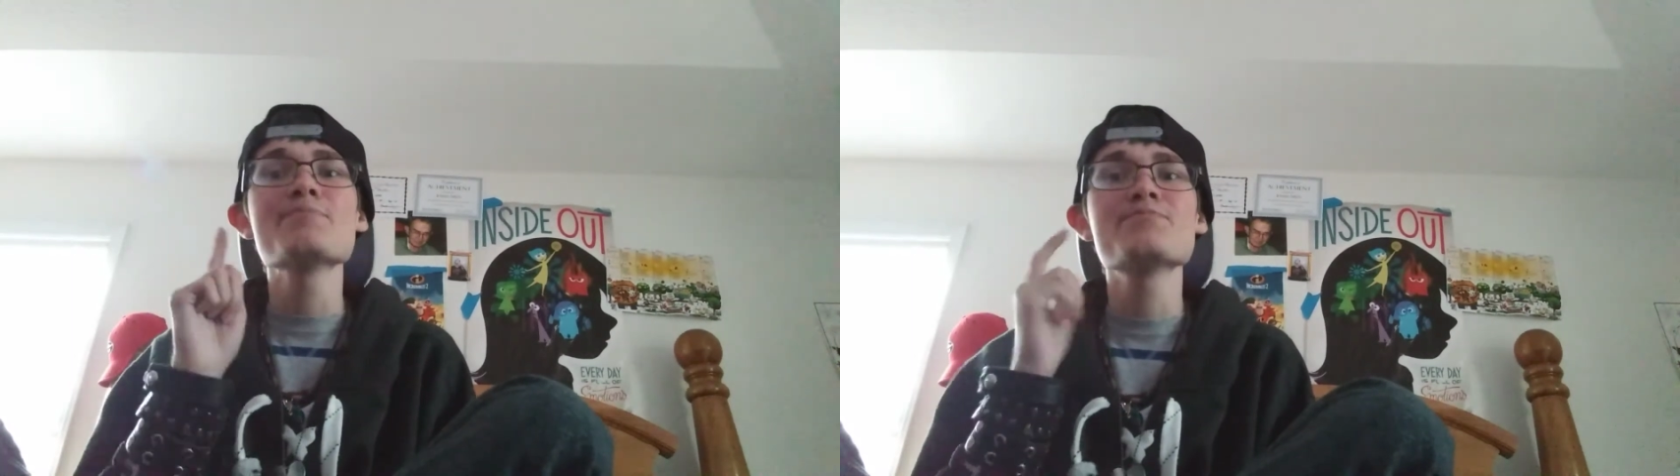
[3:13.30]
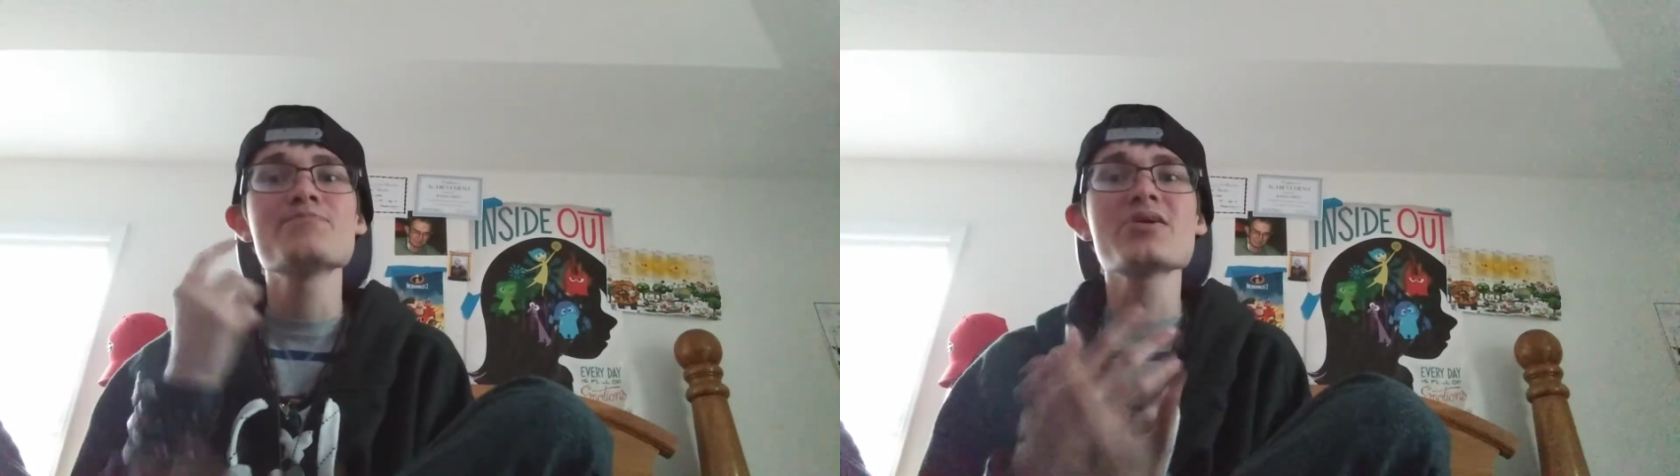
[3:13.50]

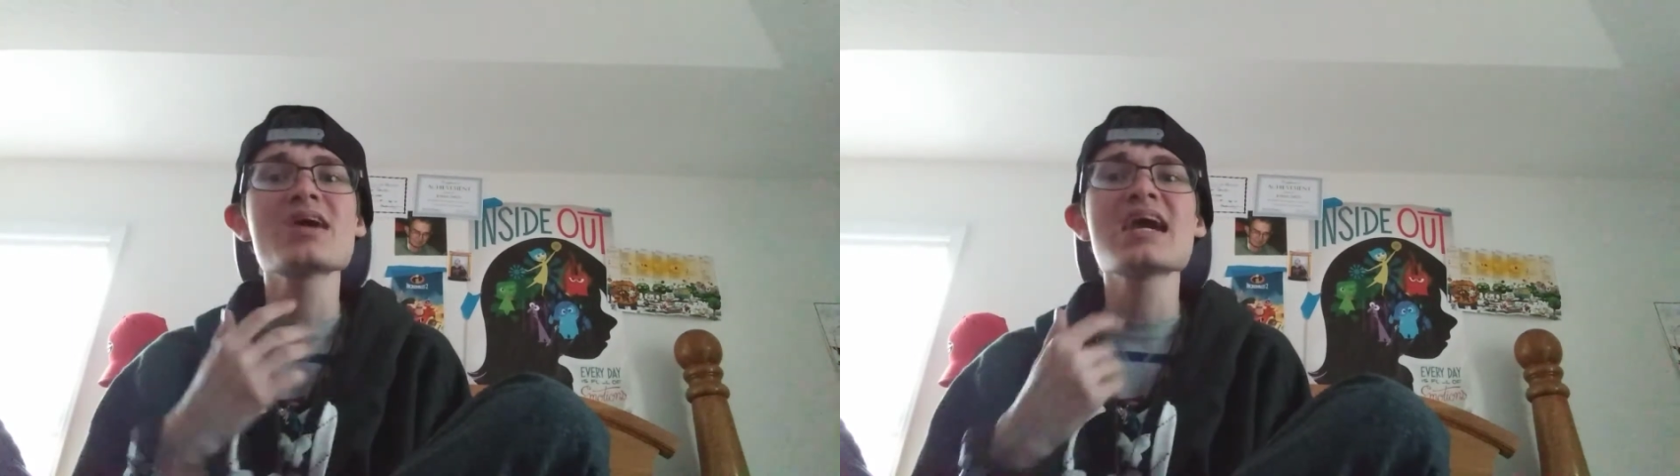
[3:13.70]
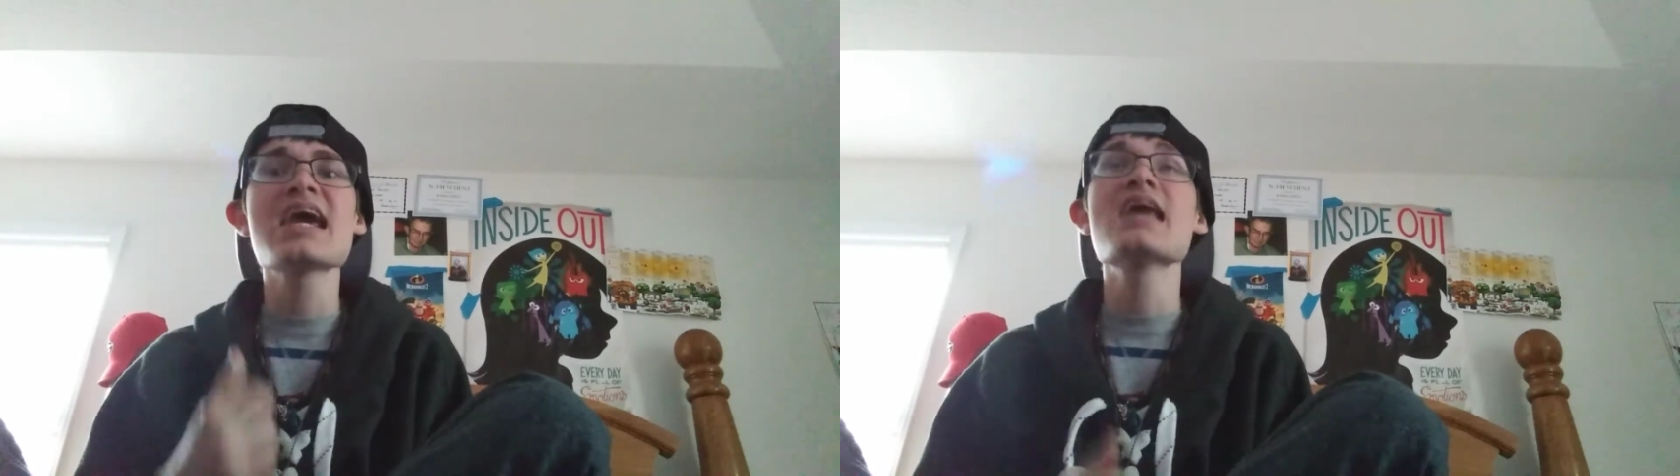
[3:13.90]

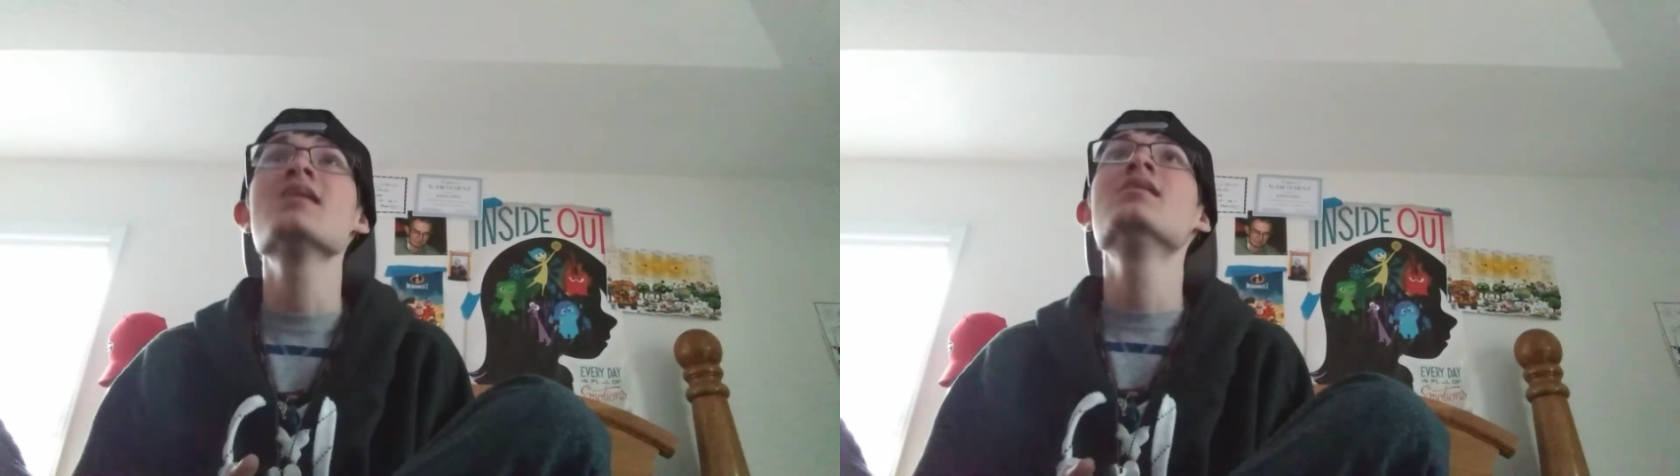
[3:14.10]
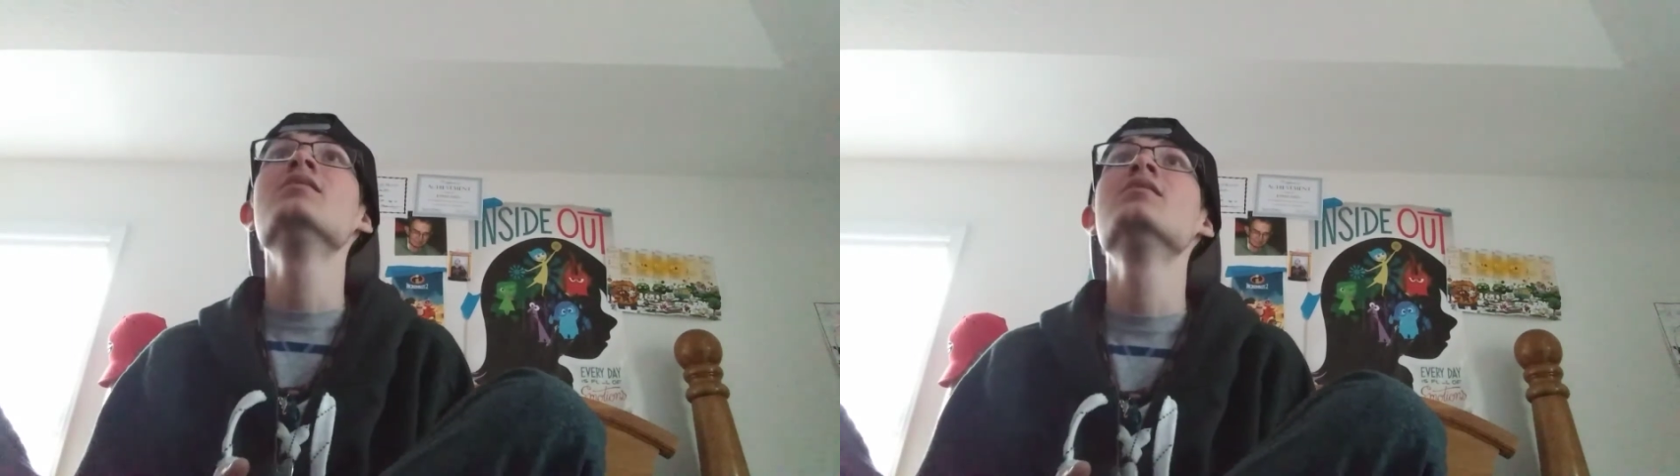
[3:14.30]
Period.
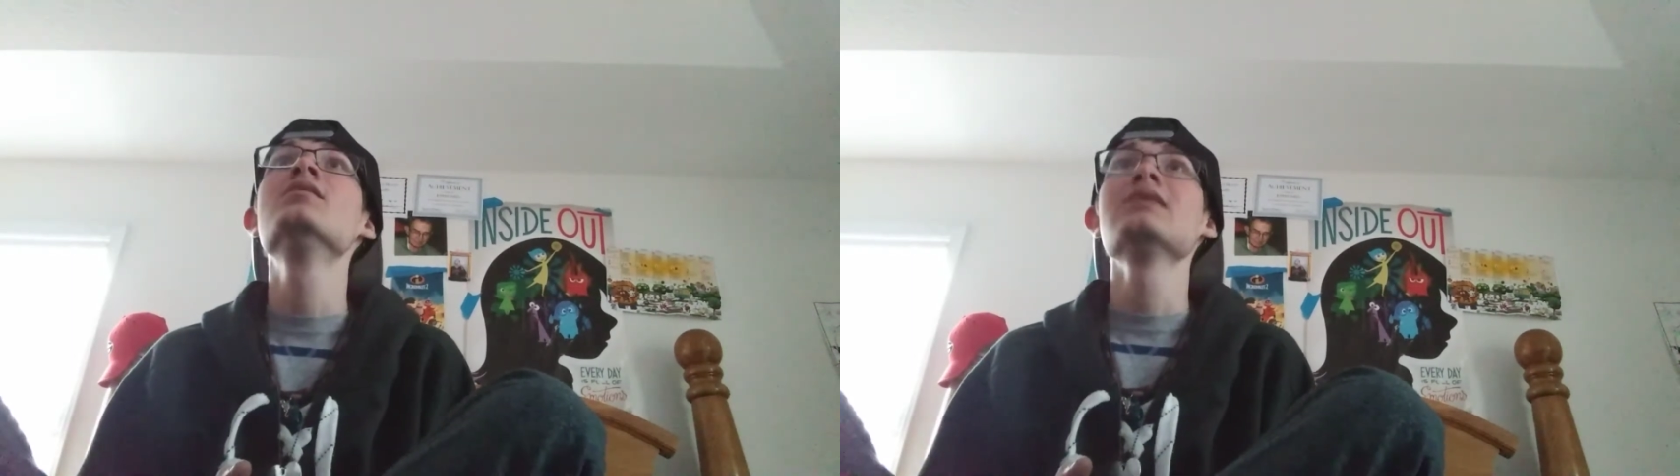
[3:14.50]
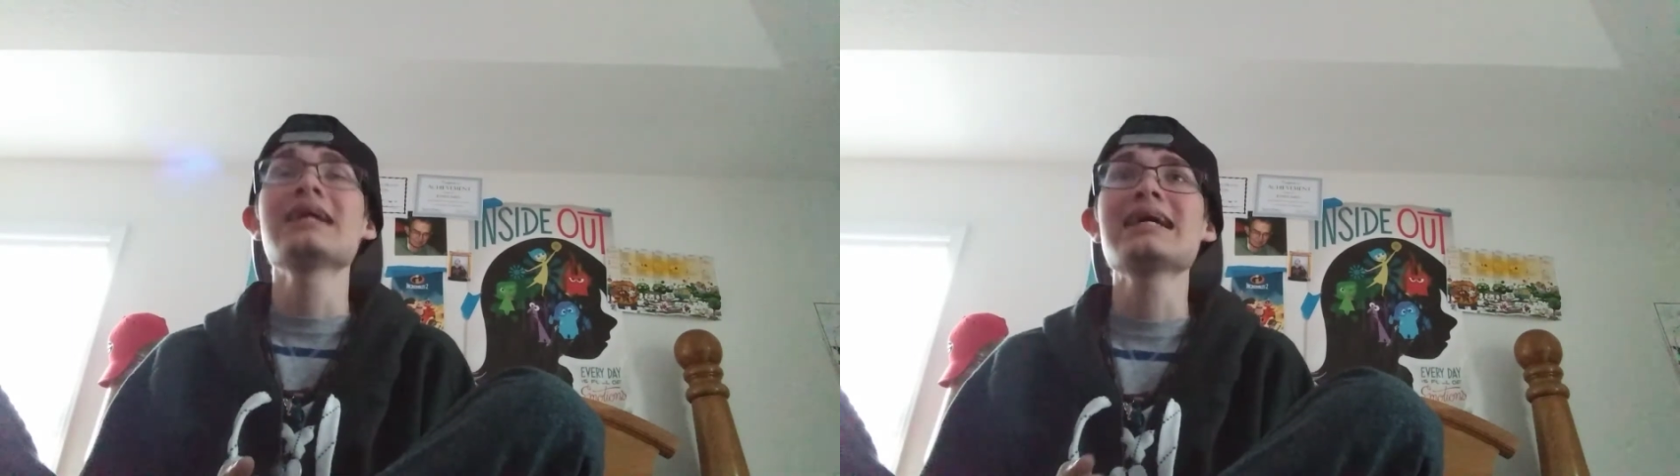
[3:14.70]

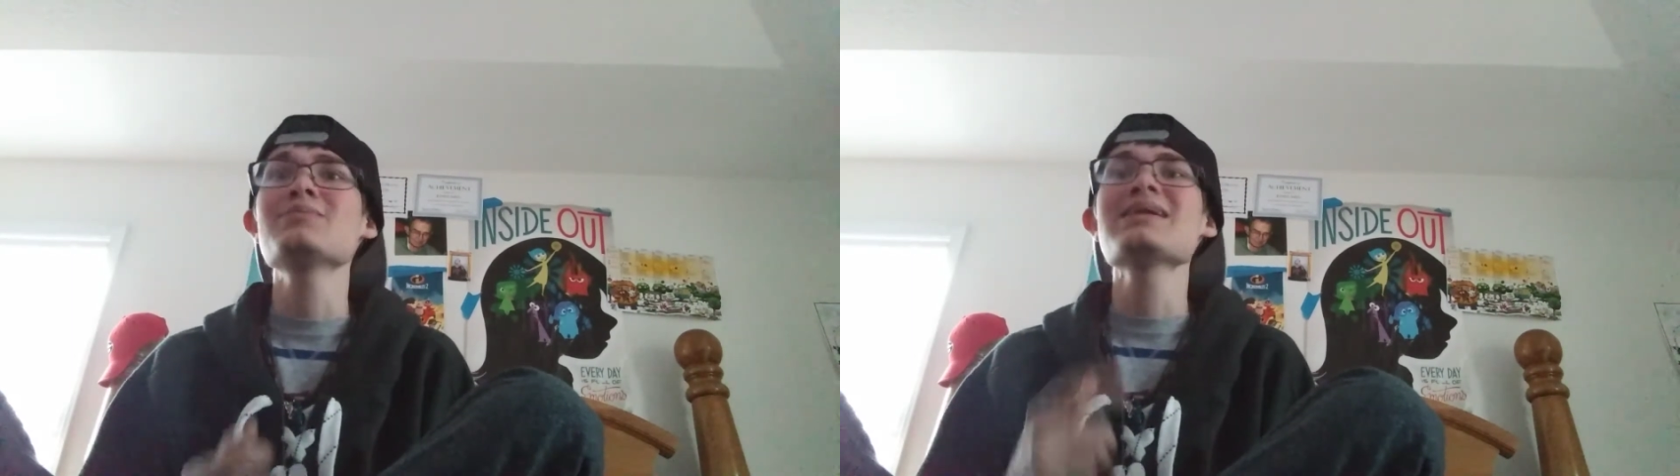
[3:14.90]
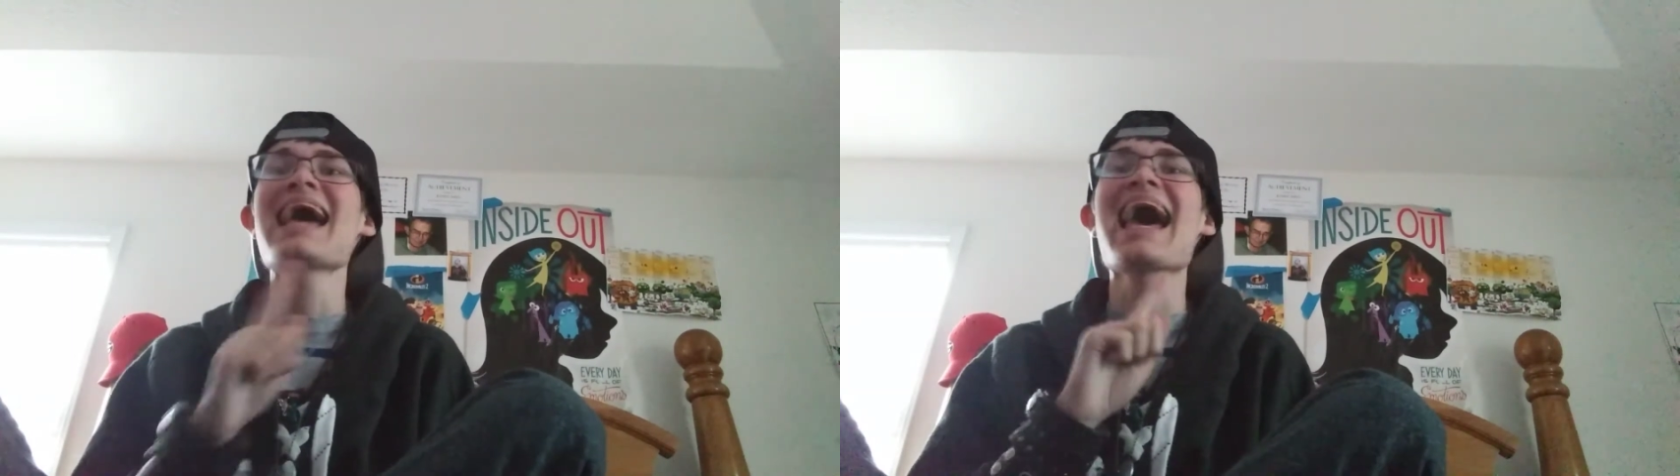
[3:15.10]
I'm
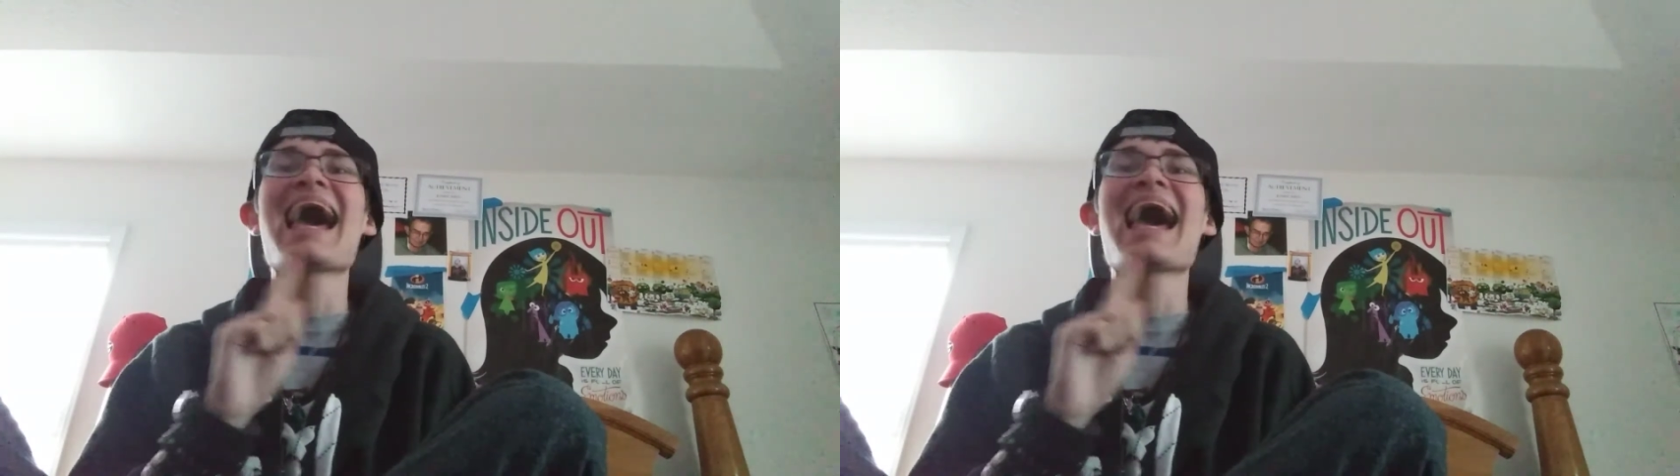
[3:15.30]
like,